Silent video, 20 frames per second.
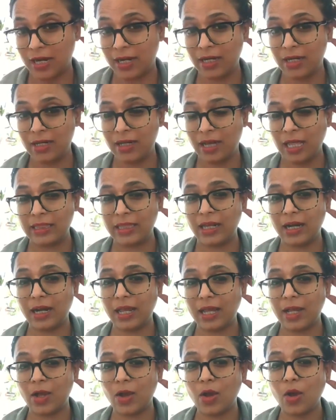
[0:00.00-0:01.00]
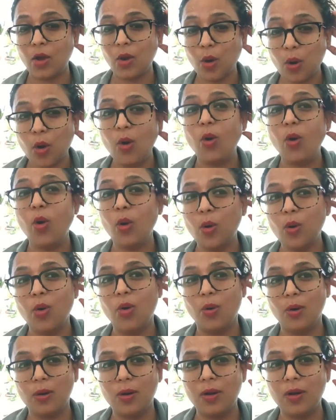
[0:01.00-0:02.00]
right? And they're like,
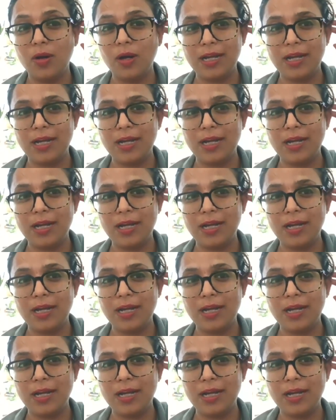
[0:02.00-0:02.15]
oh,